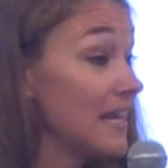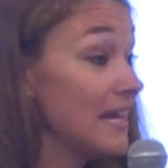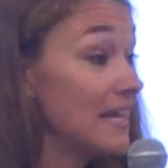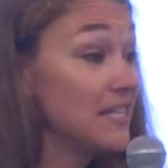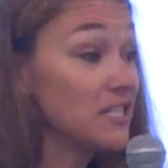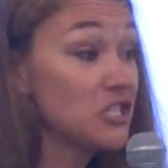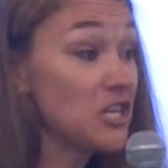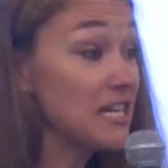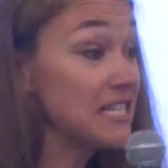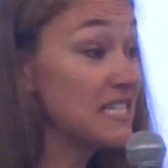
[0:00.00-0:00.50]

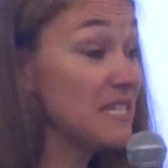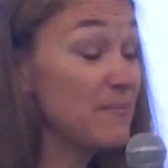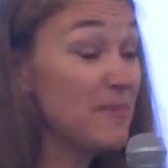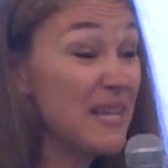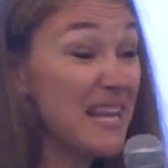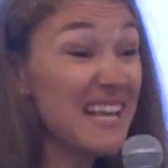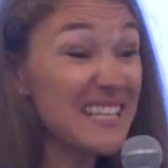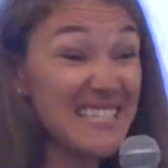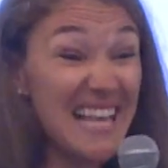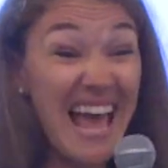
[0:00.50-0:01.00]
in
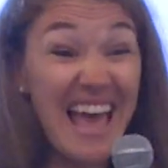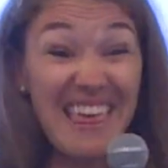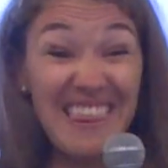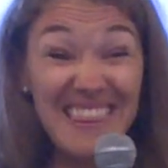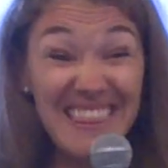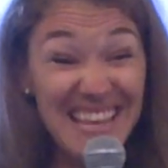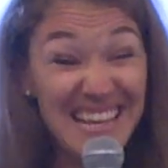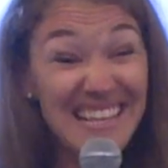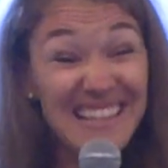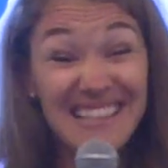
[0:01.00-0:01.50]
JCPS, I
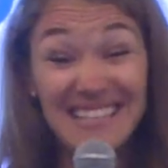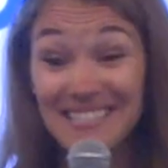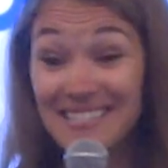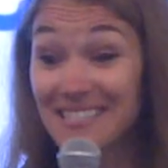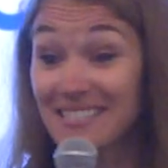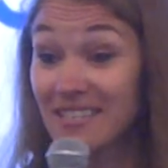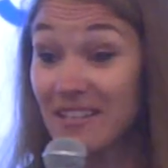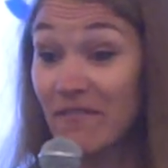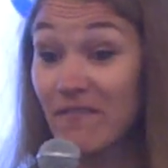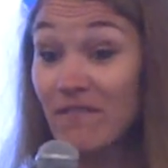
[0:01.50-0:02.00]
think this
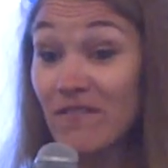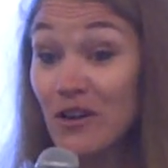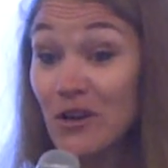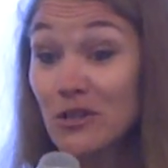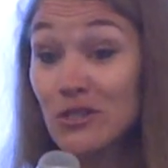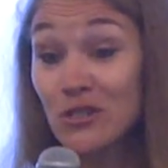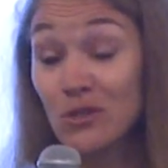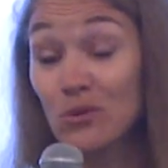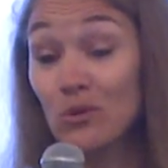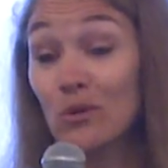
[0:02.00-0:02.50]
is the
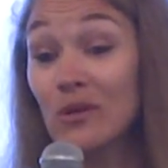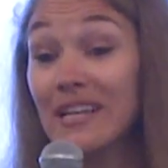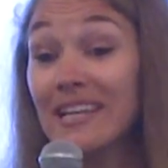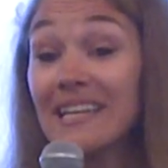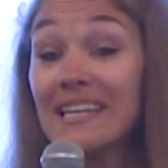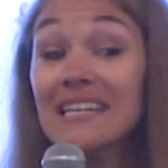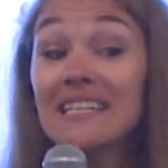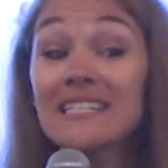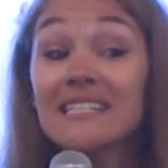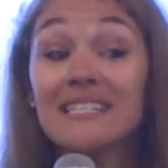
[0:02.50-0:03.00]
first school
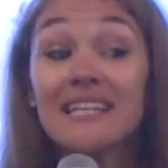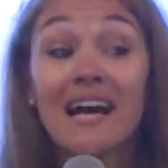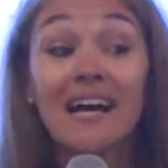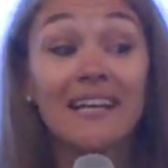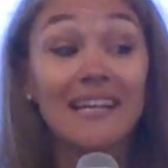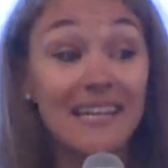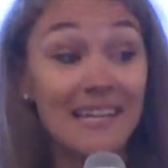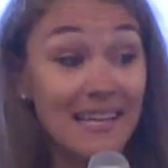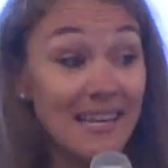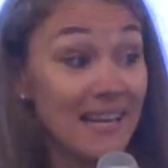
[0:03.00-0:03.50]
in
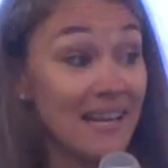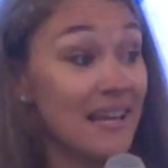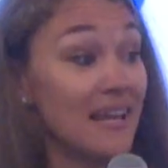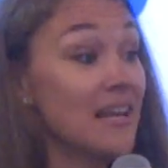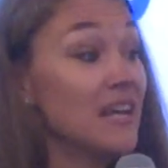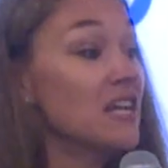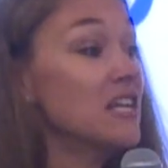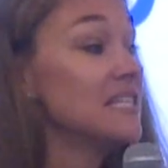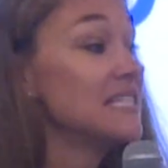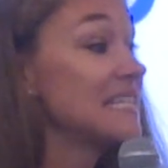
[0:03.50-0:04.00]
Kentucky
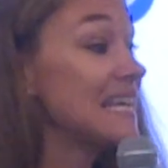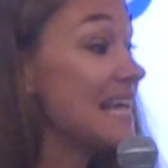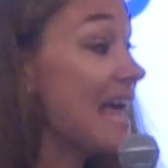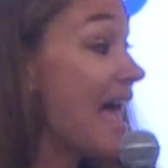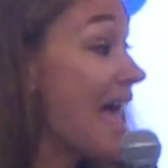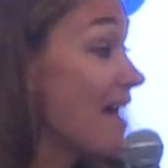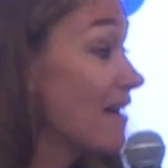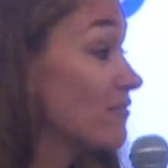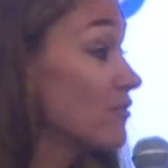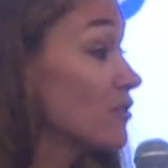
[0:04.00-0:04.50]
to
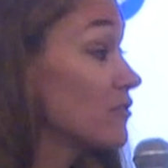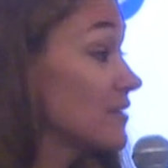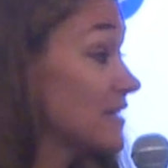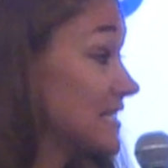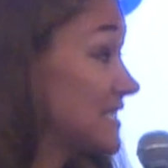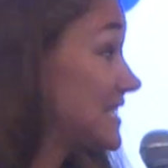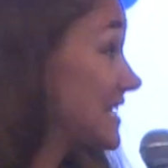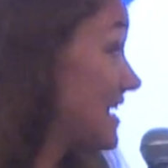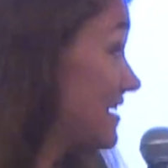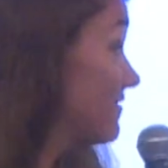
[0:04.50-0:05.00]
ever
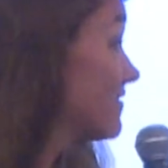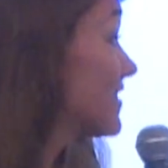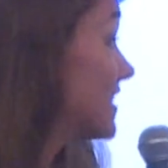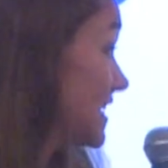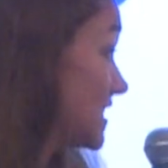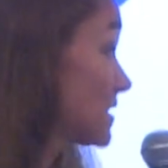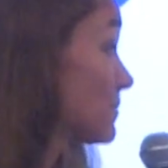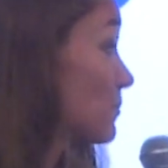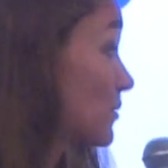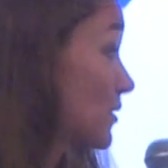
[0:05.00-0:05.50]
receive this